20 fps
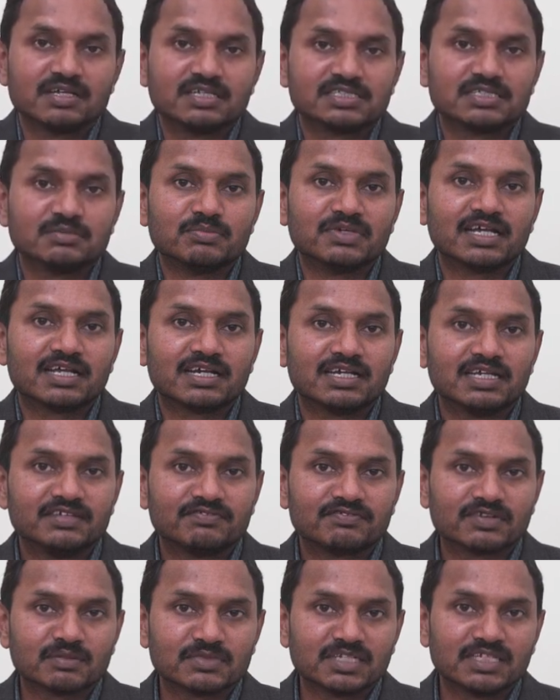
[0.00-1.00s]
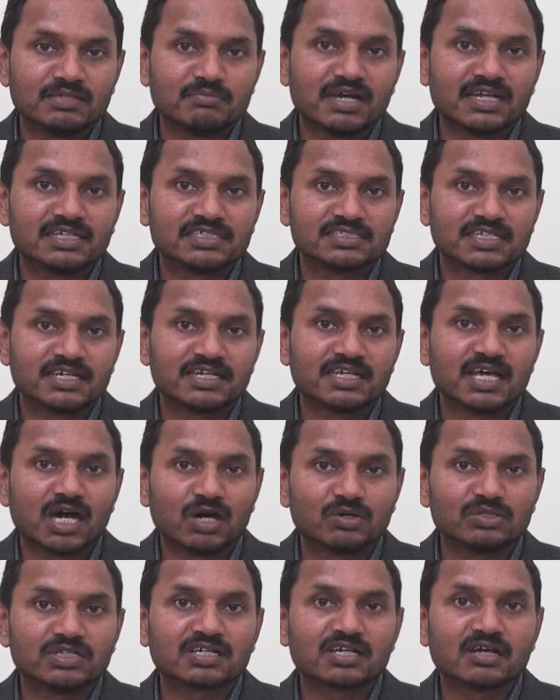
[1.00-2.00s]
Similarly, from the demand side,
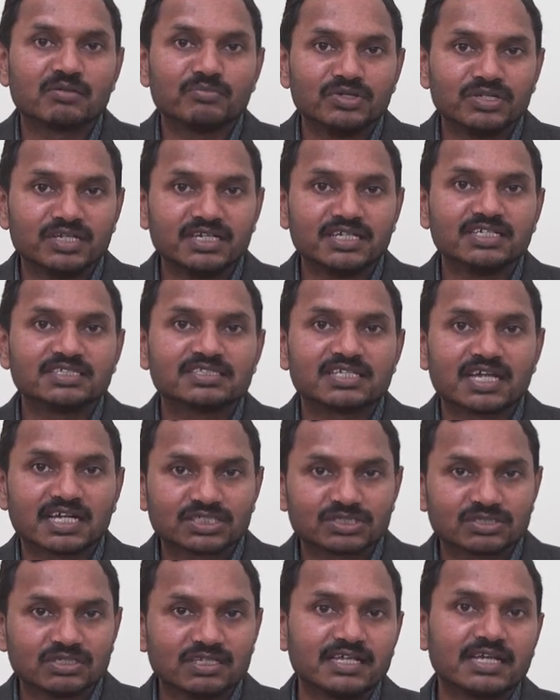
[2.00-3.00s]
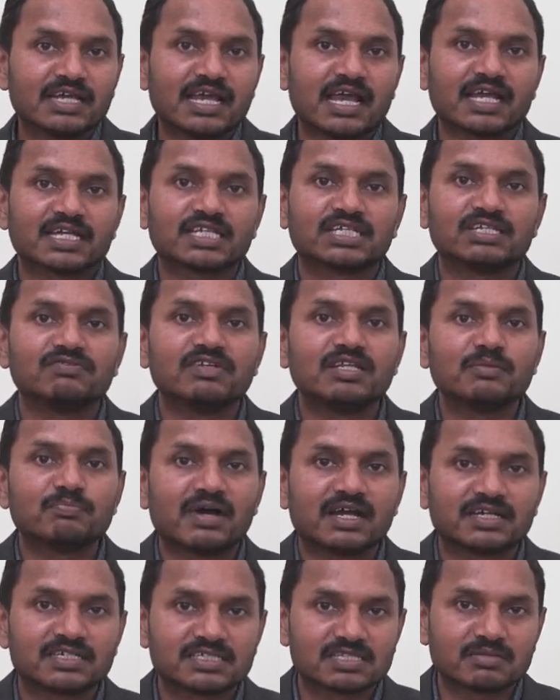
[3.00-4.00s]
how the communities actually actively
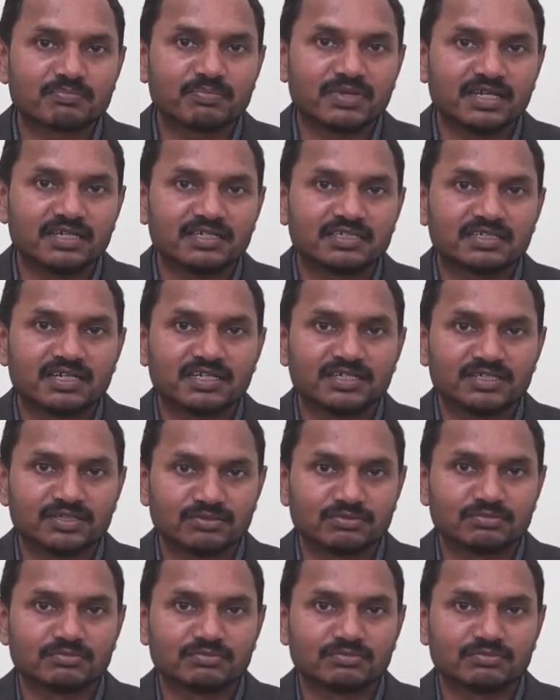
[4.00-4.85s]
participate and